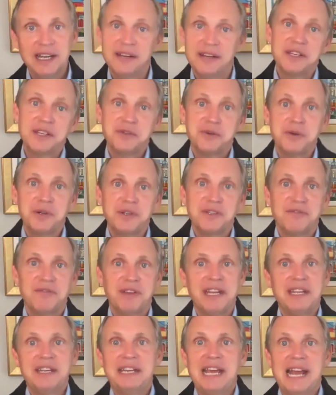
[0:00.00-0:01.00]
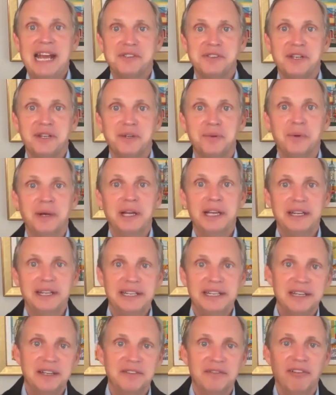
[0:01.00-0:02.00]
that's always a fantastic way to
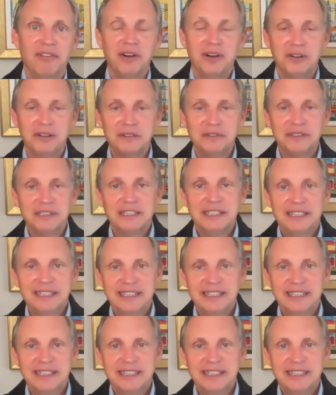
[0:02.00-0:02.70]
get involved.